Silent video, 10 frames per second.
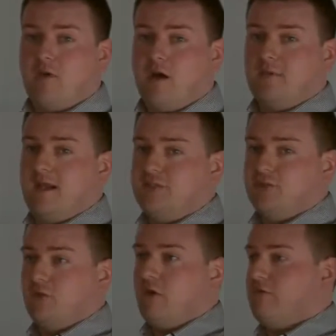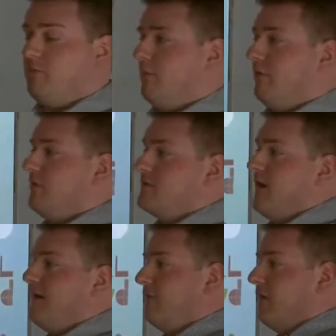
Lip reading: population growth, but we also have